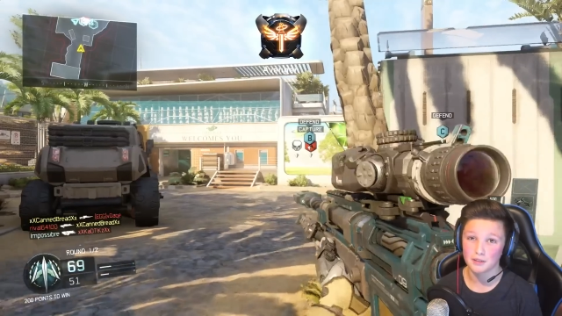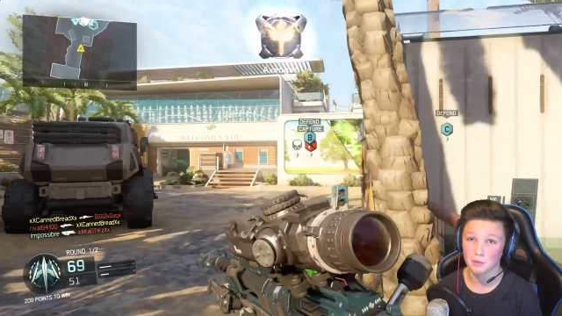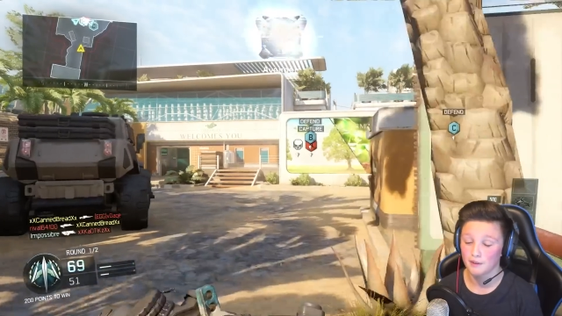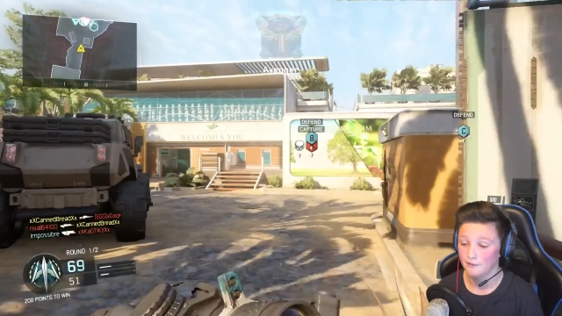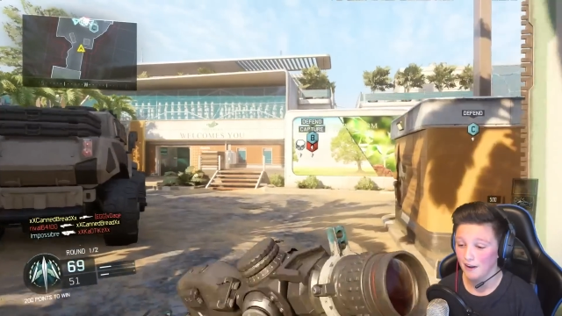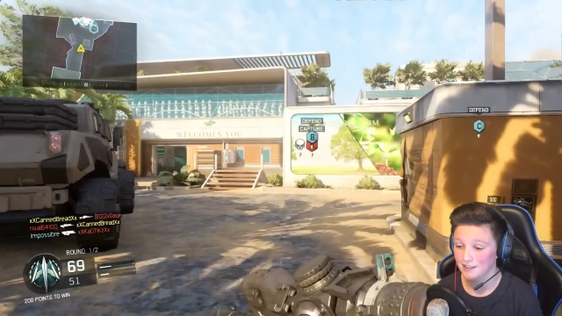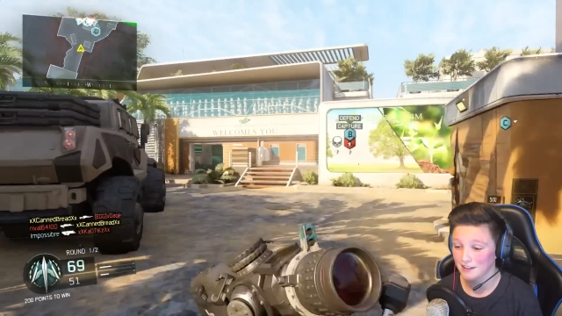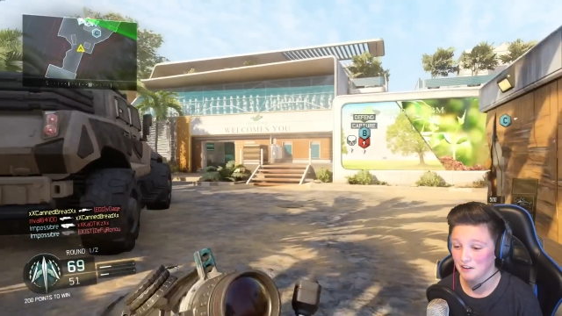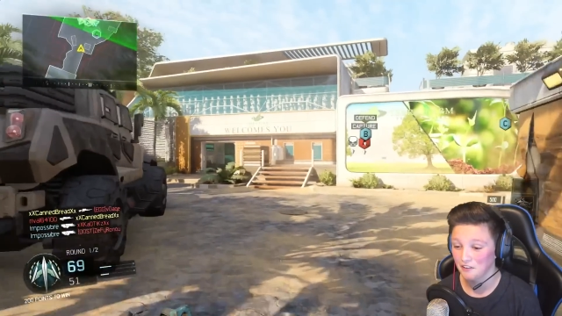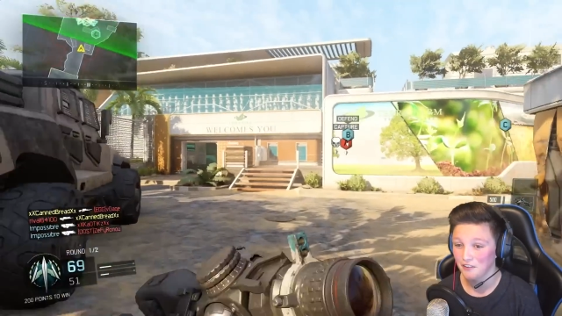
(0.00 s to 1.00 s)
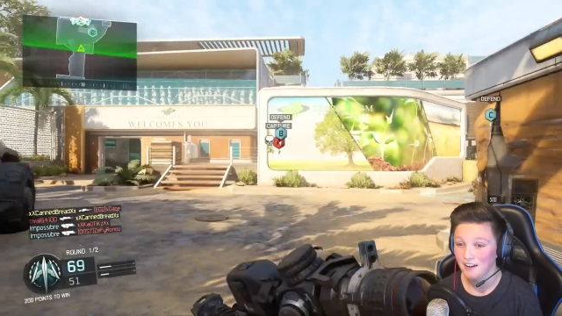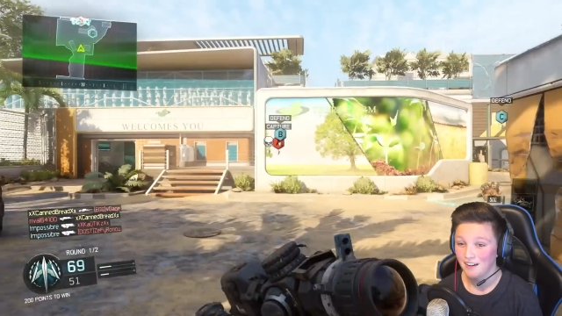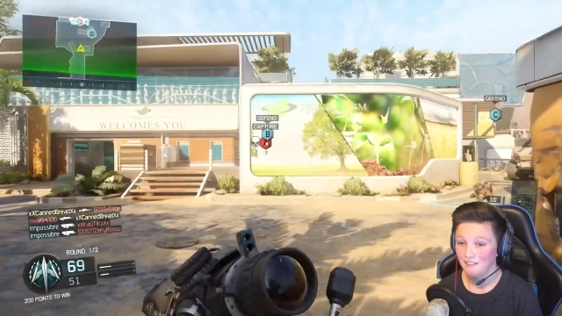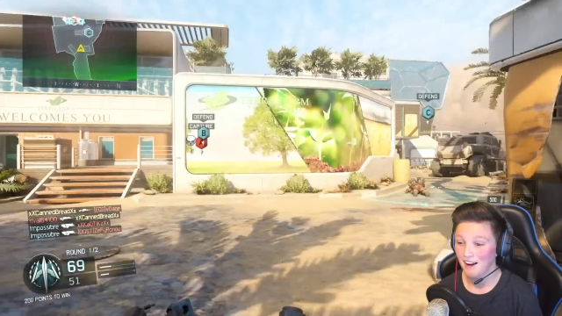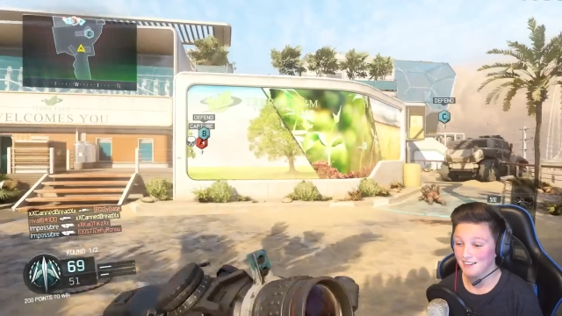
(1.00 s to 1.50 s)
it just went fast enough.
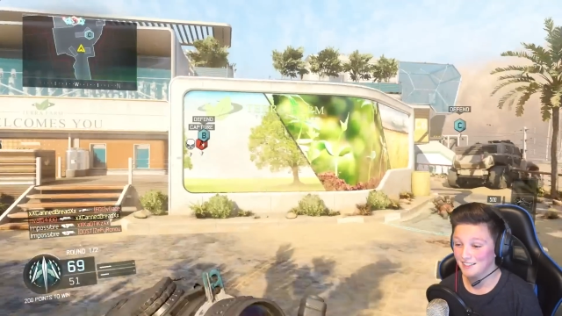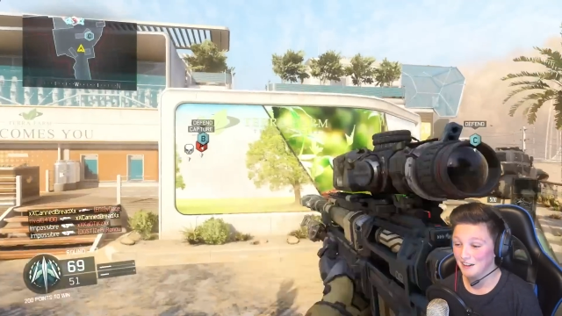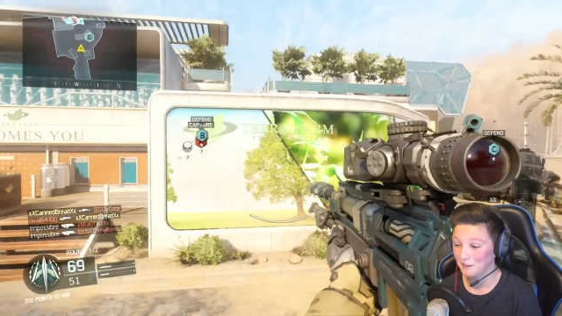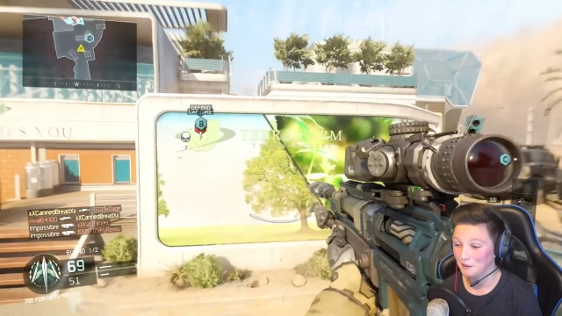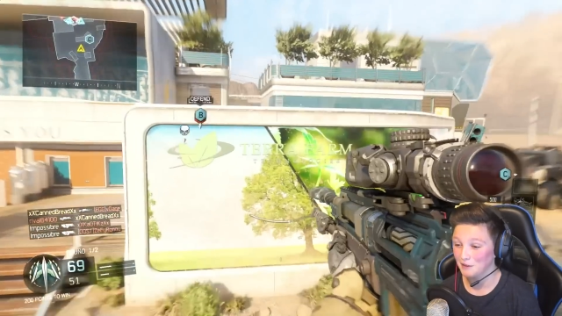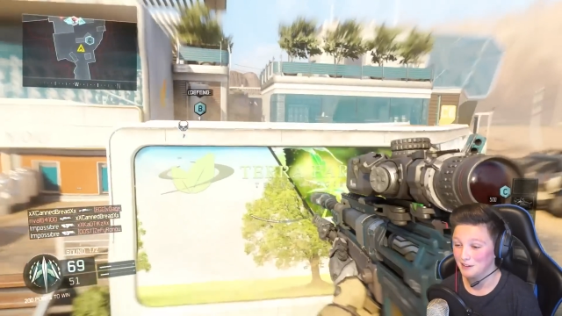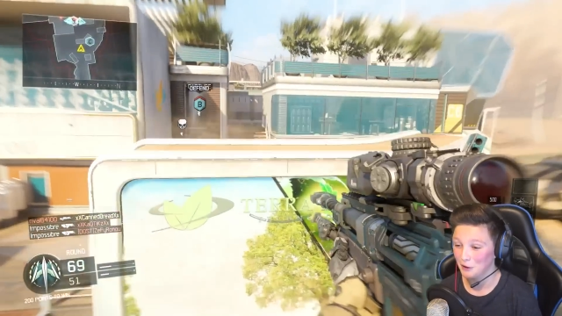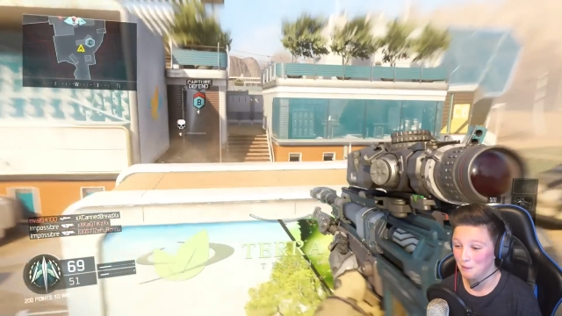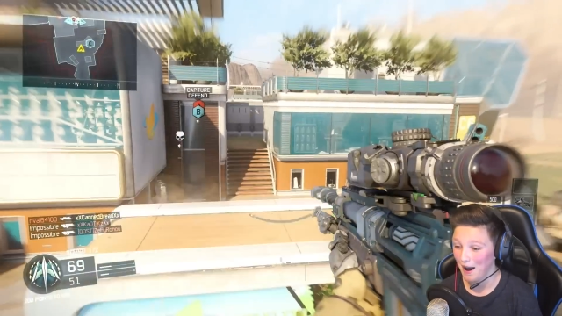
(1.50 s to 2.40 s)
We're actually not doing too